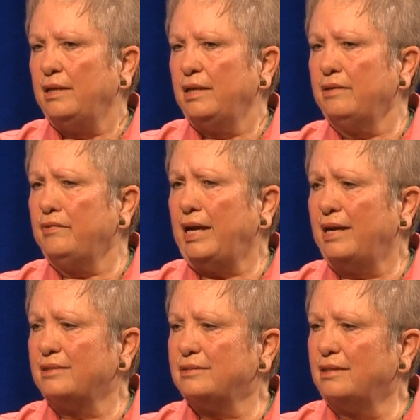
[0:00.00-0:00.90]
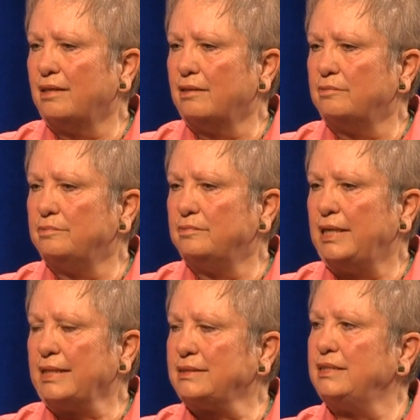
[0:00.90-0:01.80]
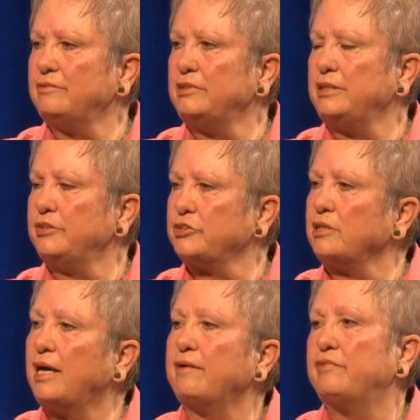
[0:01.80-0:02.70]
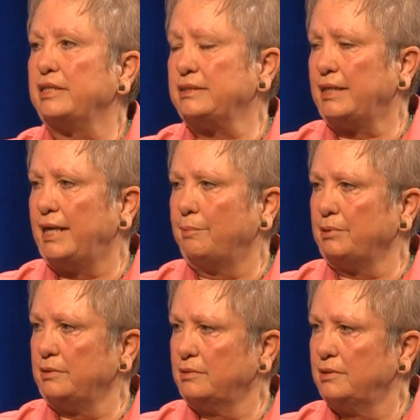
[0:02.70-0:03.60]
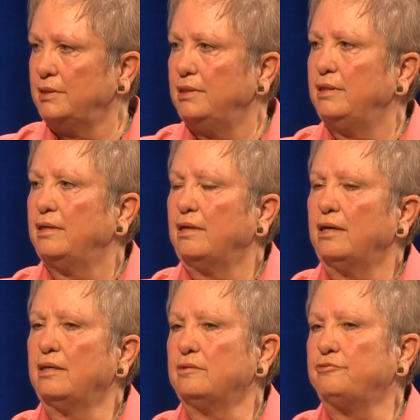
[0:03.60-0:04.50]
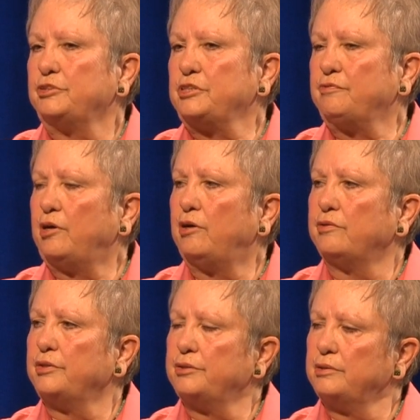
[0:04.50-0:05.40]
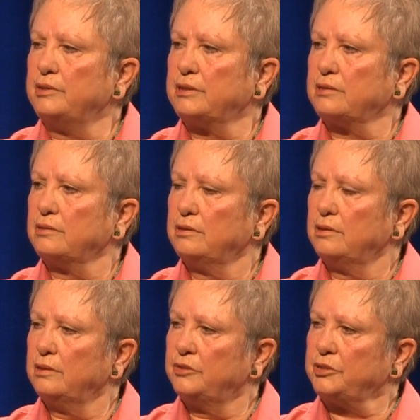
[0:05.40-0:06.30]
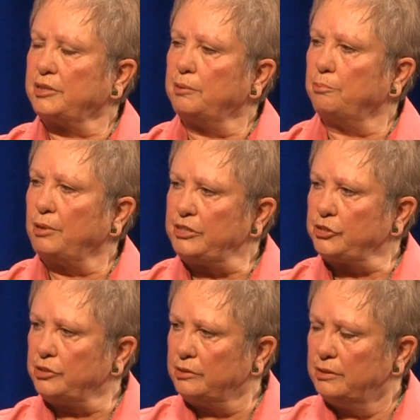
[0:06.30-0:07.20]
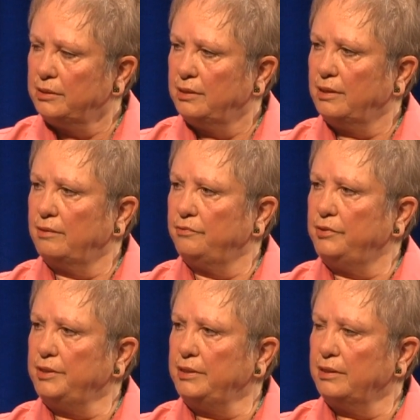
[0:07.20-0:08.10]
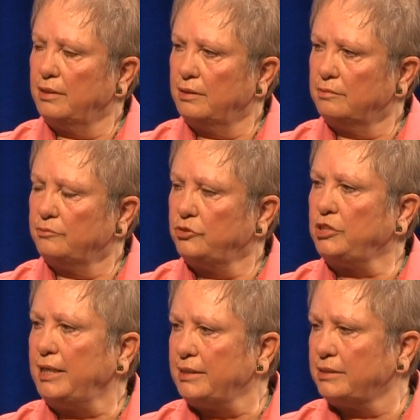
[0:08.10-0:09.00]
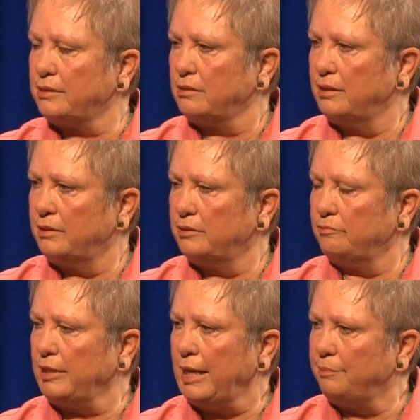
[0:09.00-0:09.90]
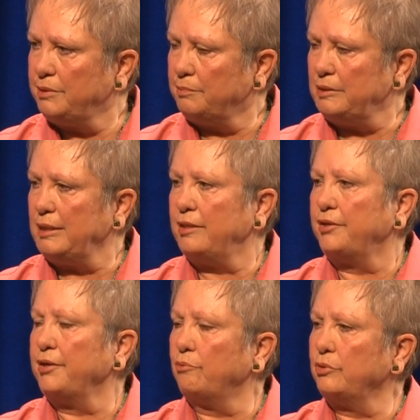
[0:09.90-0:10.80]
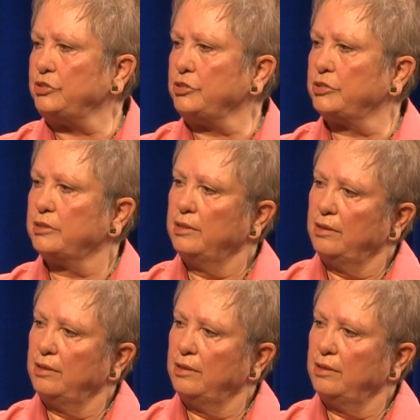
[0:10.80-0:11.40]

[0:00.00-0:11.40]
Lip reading: in that activity, there's a lot of things that happen. First of all, there's a compression chest and abdomen area, which is